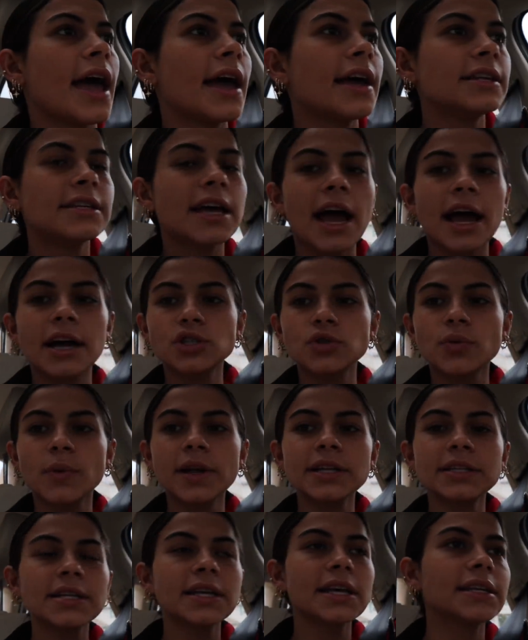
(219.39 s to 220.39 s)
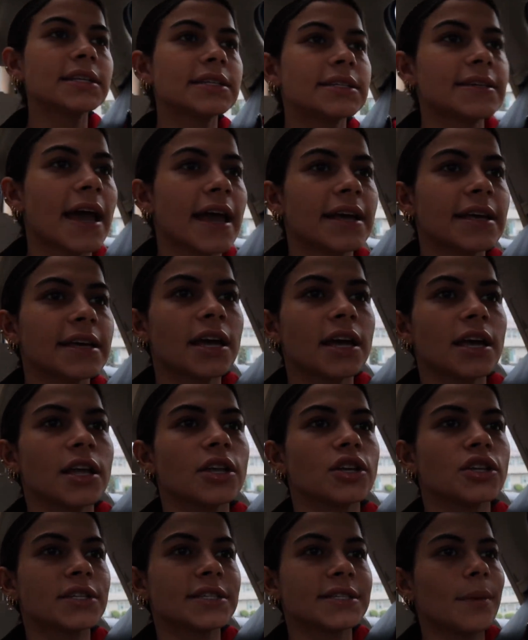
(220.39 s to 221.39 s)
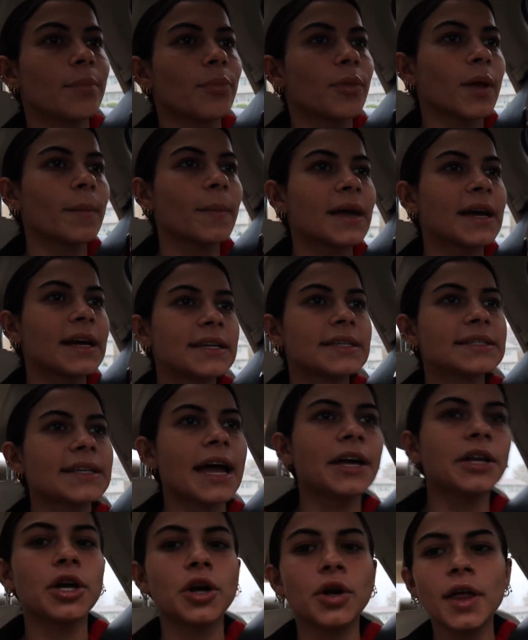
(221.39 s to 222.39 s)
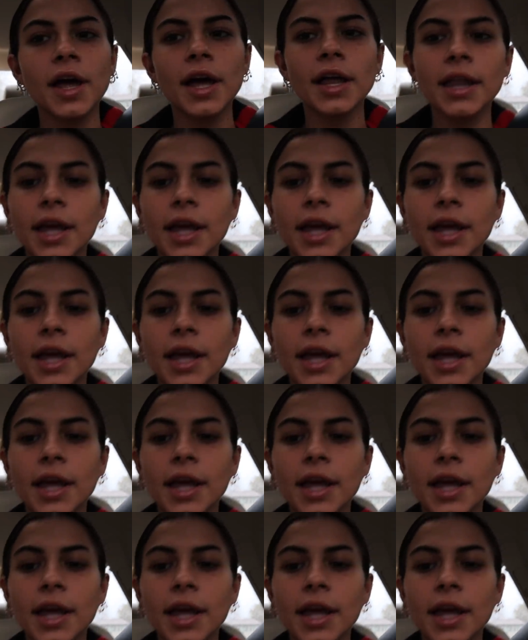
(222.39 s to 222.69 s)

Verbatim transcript: And I just wanted to like say a little something, because I know that